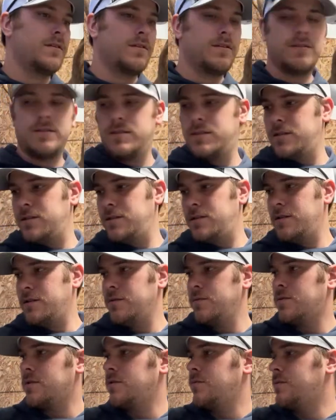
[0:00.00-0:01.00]
Let's see here
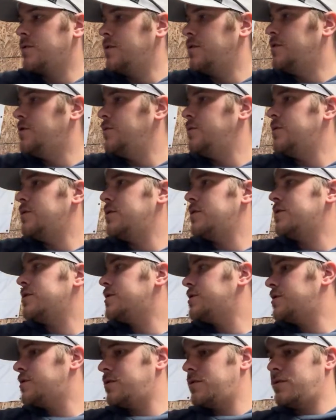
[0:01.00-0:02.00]
what I want to do with
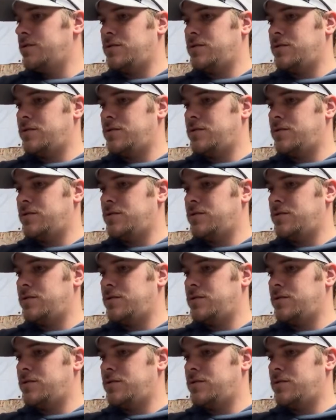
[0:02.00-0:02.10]
this.